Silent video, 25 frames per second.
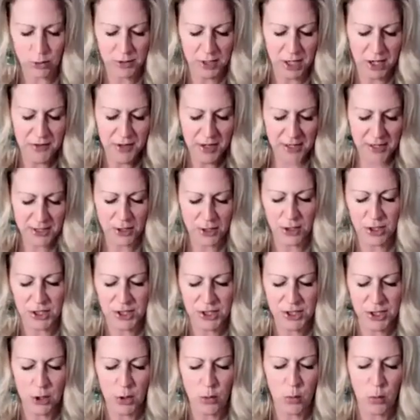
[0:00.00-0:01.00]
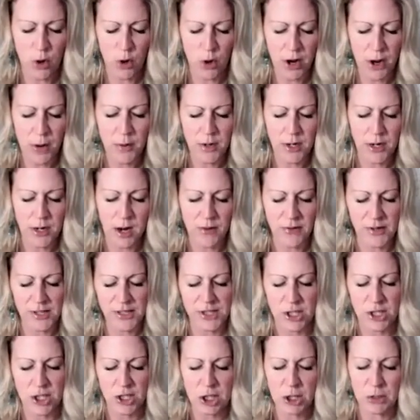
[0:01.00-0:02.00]
No, that's good. So what I would love us
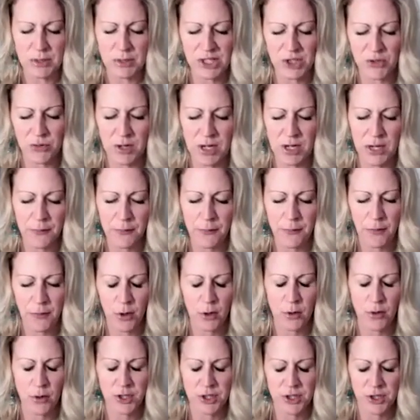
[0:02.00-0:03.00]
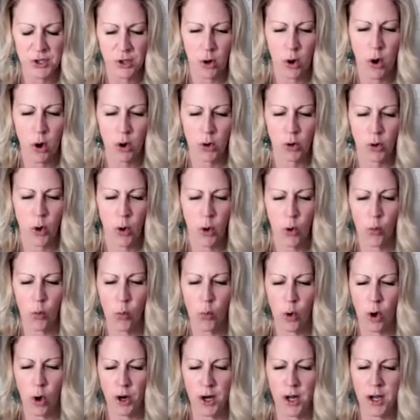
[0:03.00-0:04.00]
to do is really focus on
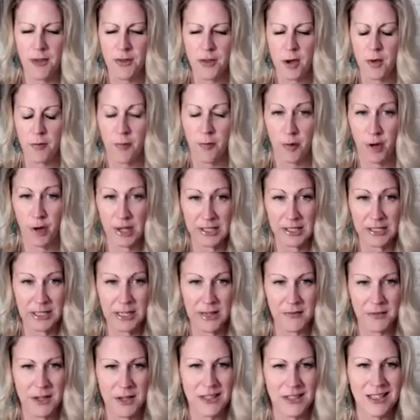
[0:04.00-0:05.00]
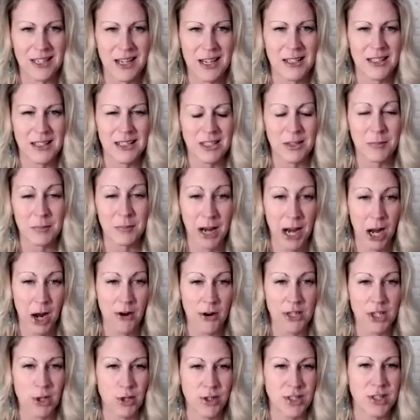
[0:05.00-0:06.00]
firstly, let's get some
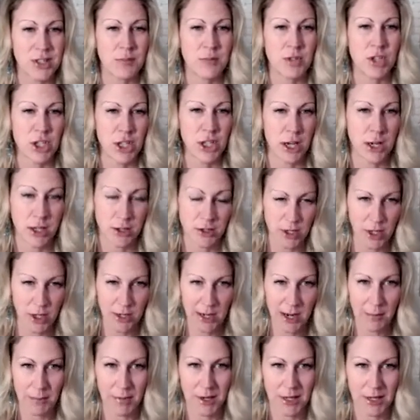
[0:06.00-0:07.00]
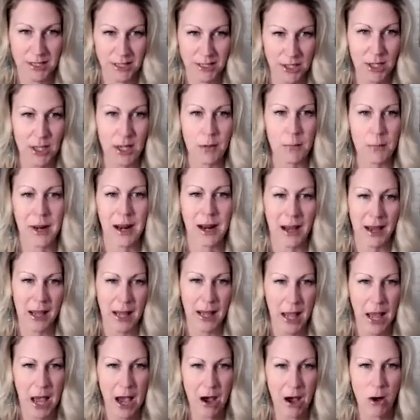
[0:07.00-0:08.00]
clarity on some shadow dynamics that are
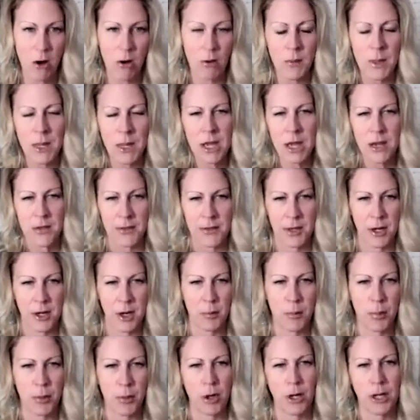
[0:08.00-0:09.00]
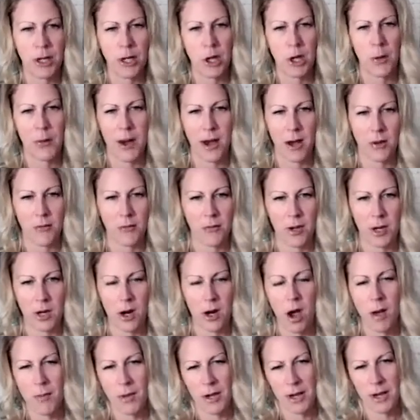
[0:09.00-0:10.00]
playing out, that are pulling you out of
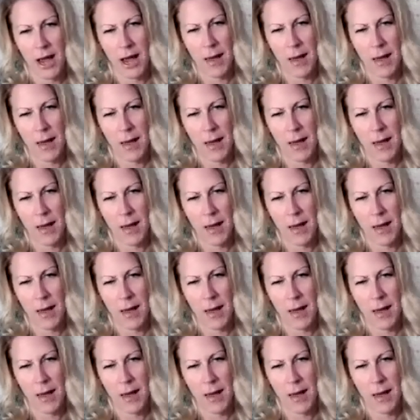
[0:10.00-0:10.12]
alignment.